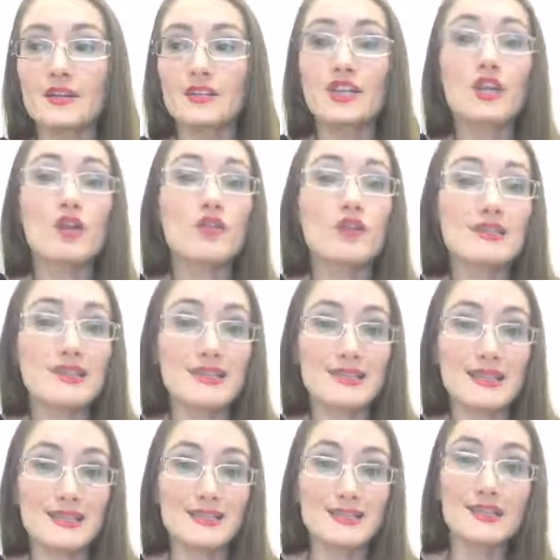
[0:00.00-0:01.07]
decreasing
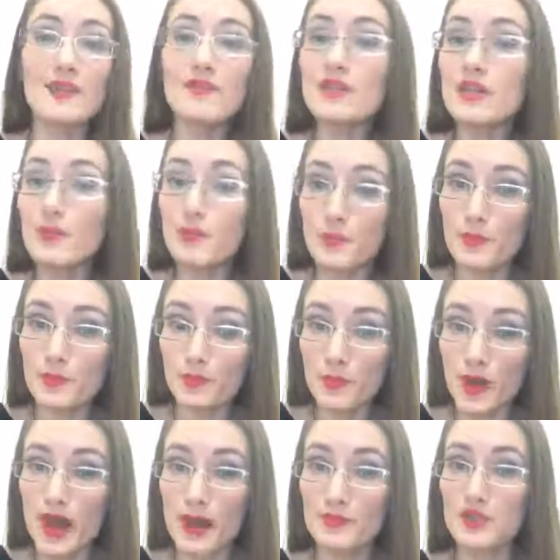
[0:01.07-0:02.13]
sensitivity,
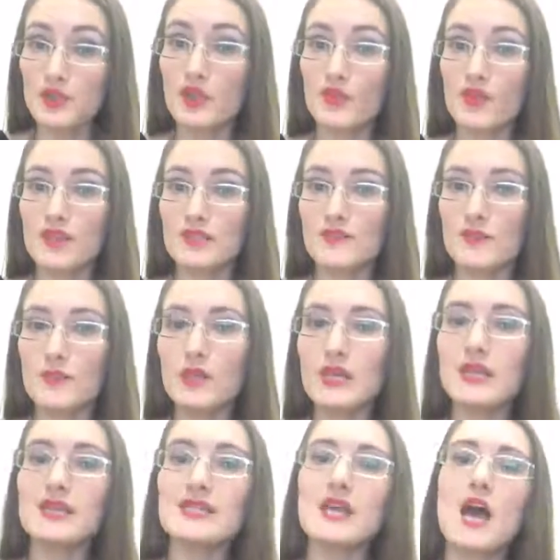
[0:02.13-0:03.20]
perhaps to the rest of the
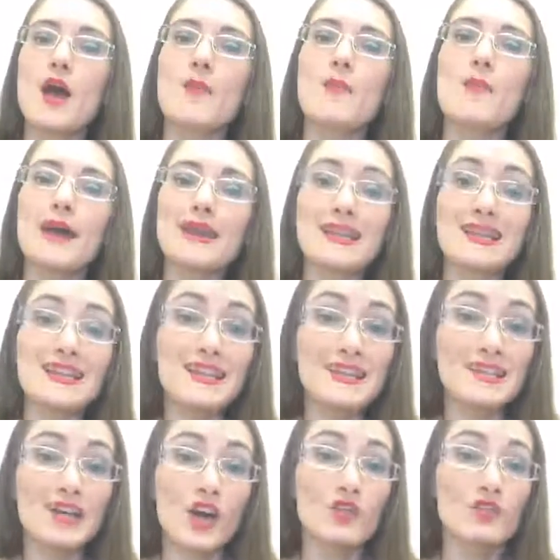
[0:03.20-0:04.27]
penis, might
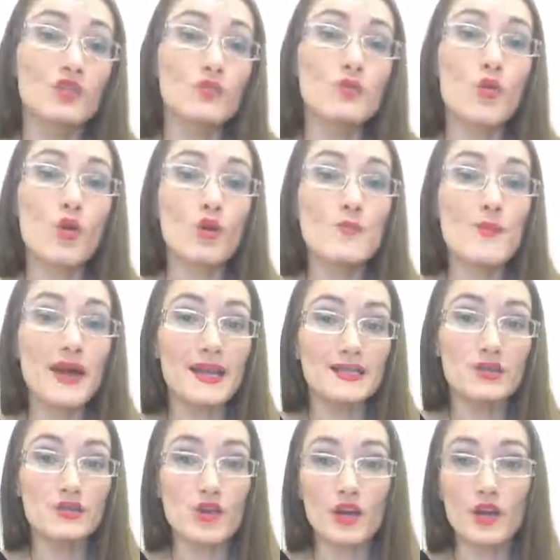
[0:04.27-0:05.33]
lead to more men
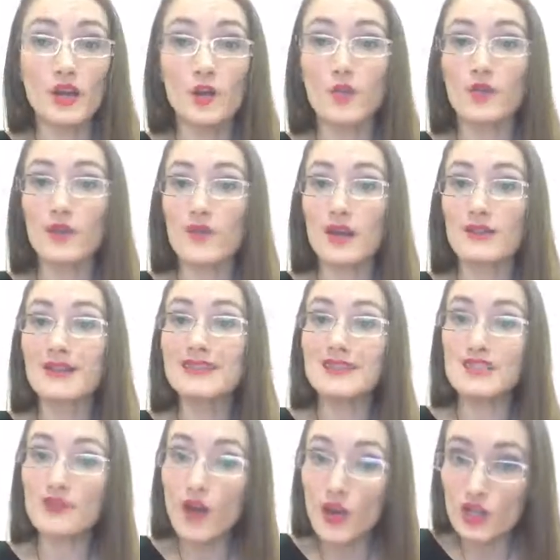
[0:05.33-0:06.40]
struggling with erectile
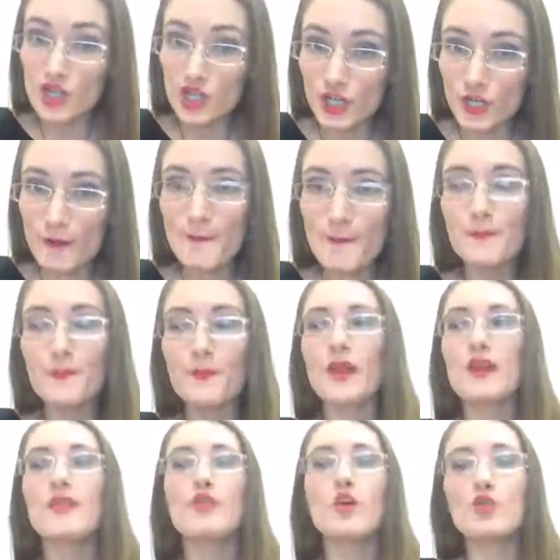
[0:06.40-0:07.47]
dysfunction,
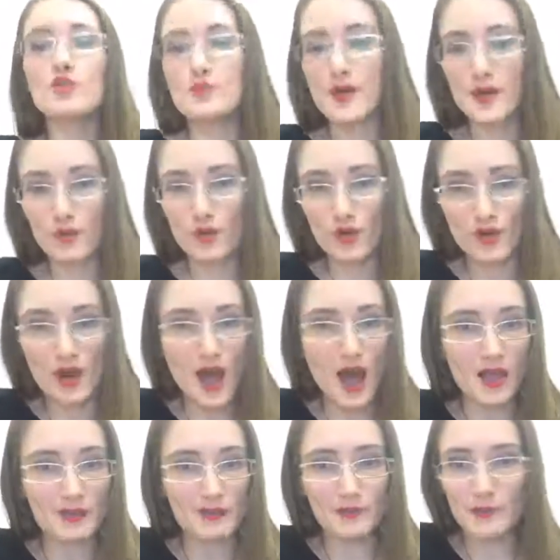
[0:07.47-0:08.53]
those men were
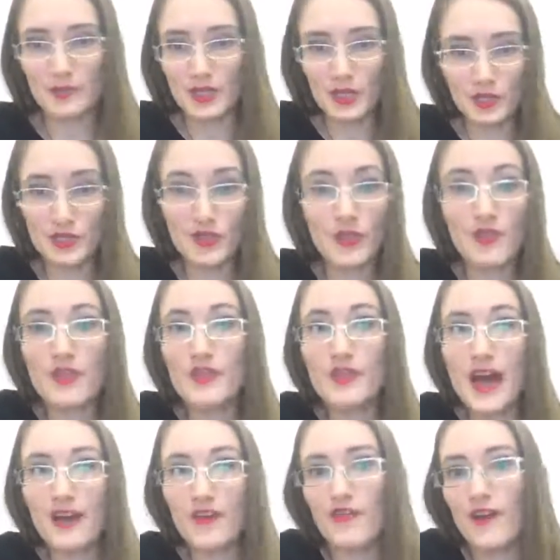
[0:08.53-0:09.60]
not,
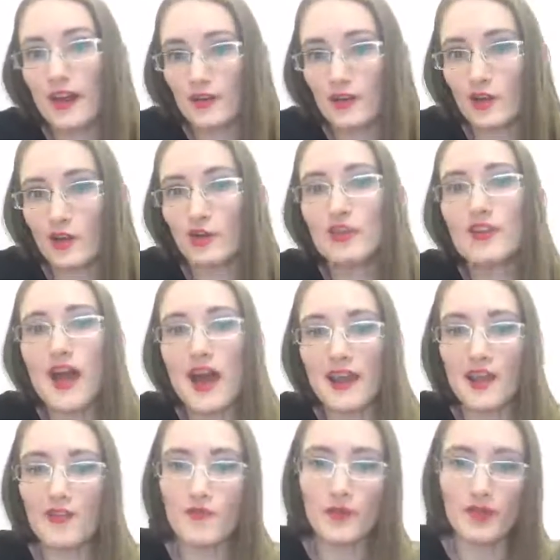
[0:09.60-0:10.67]
that effect could not
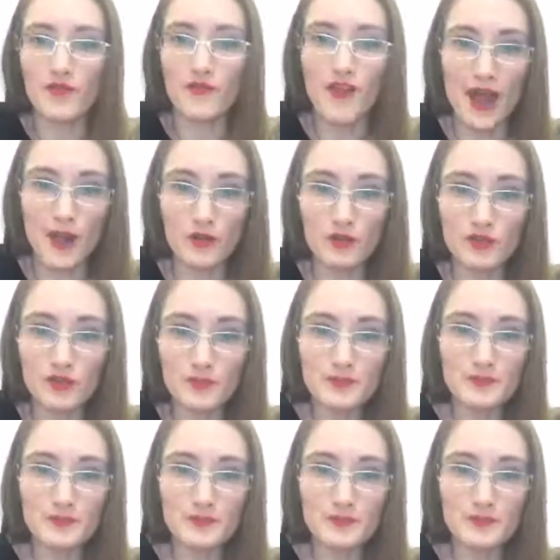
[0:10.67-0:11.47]
have been found.